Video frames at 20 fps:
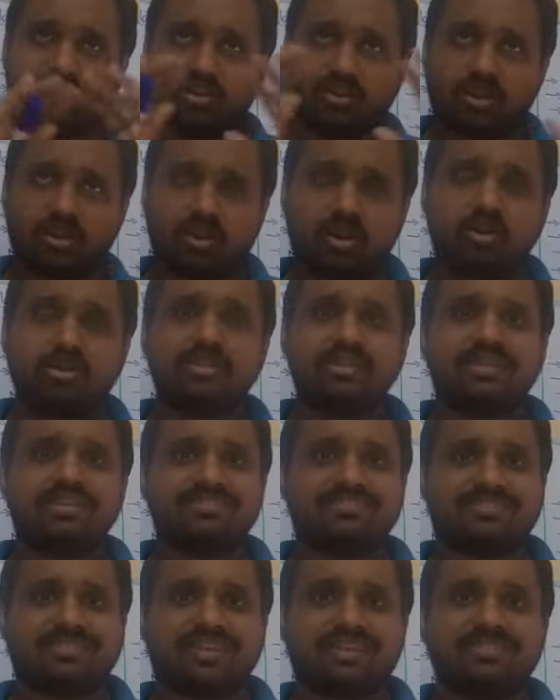all
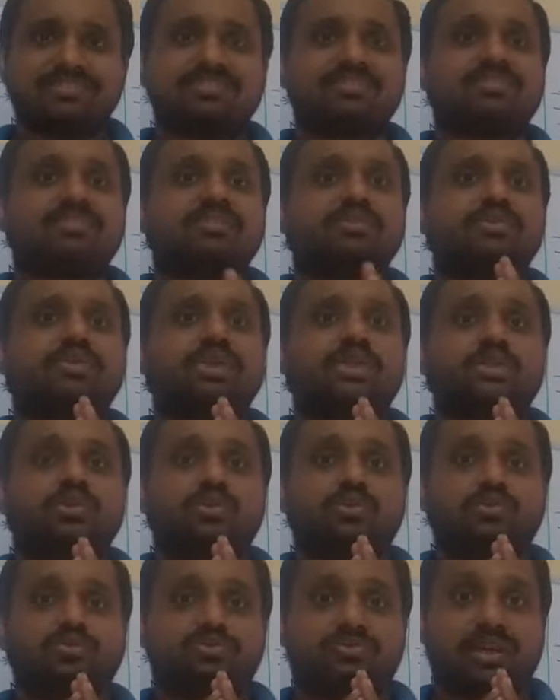these things you need
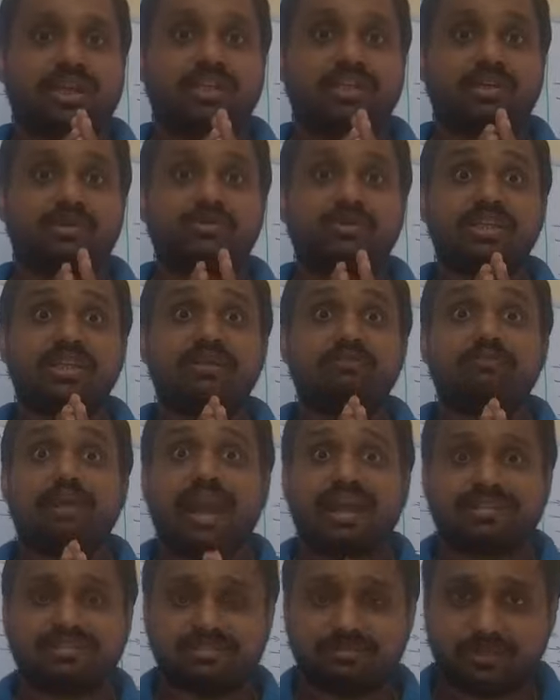to find out the
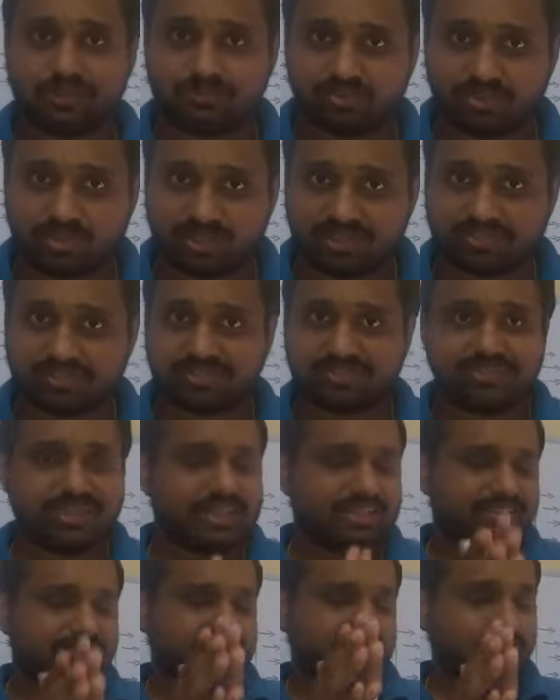maximum stresses.
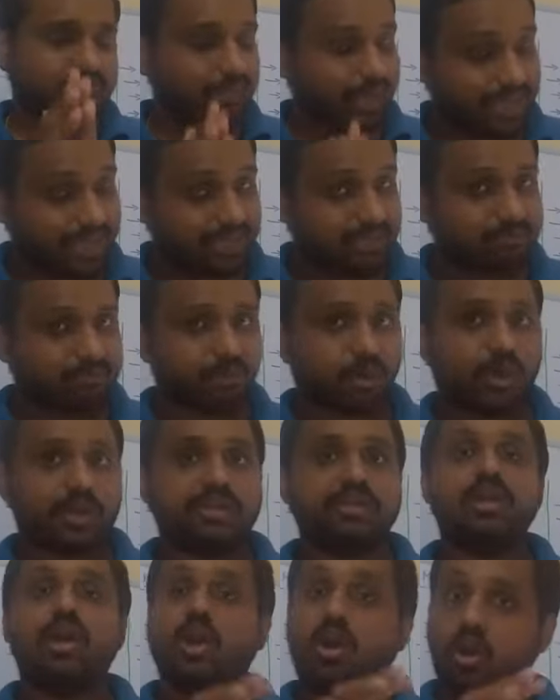That is the main
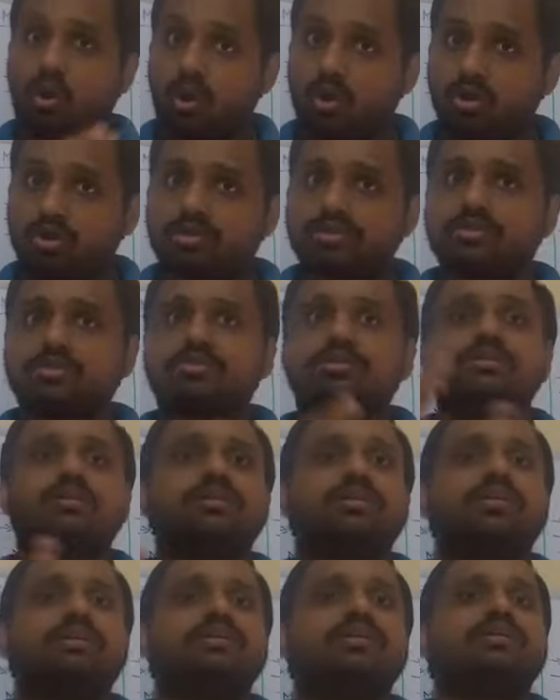point, or
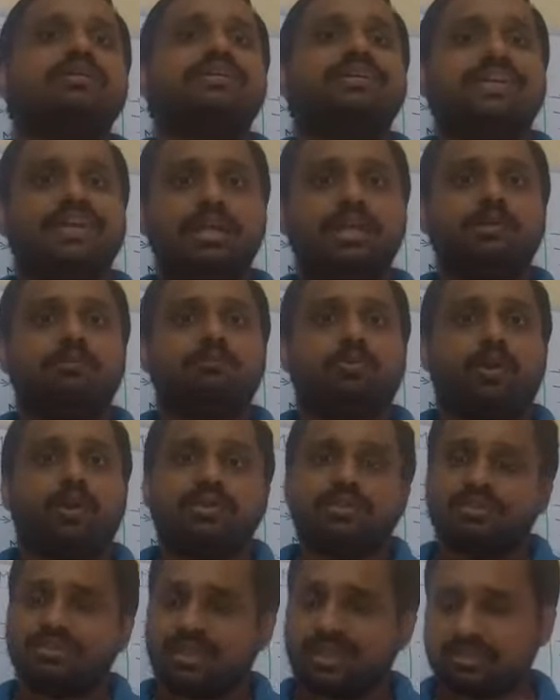yield
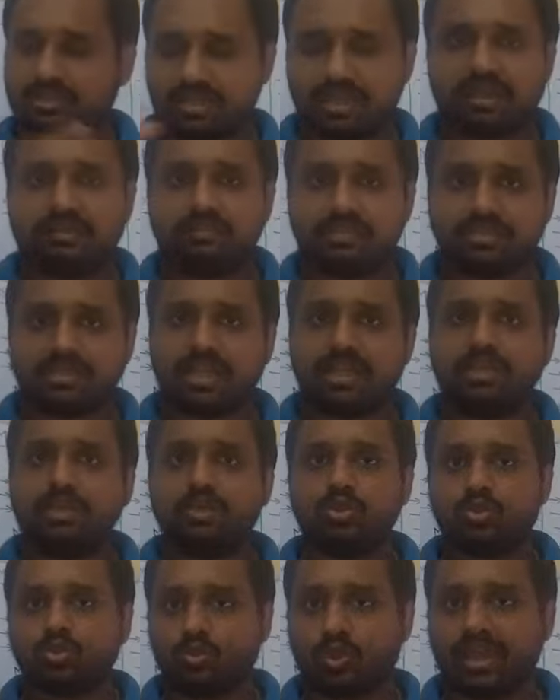point. That I will tell
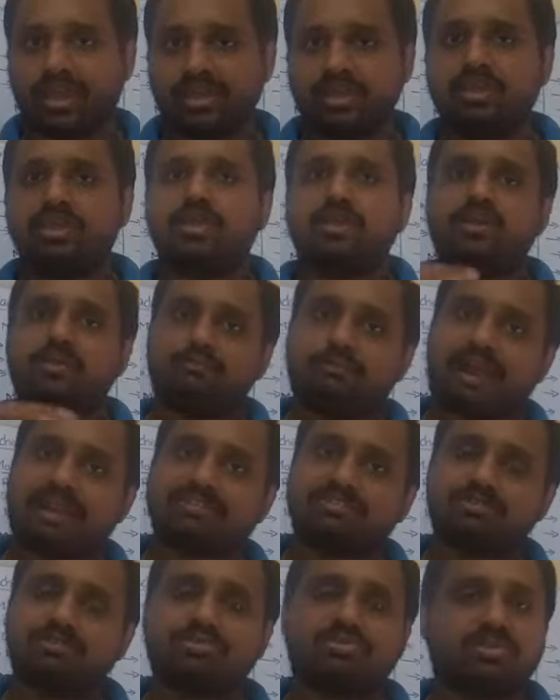you why
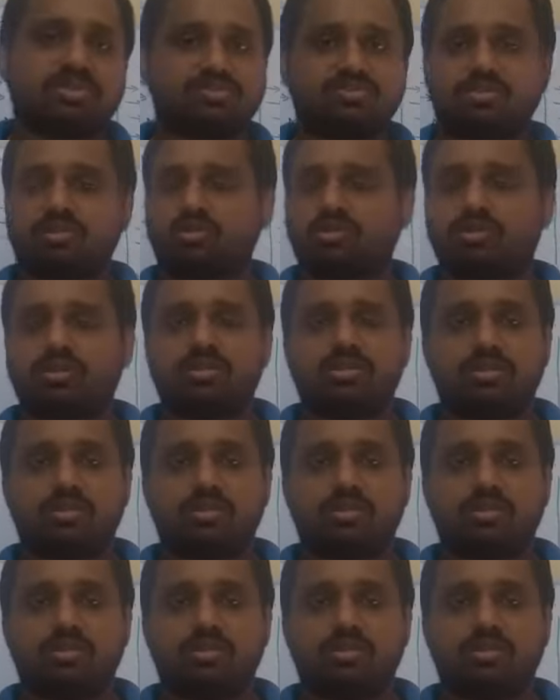maximum stress or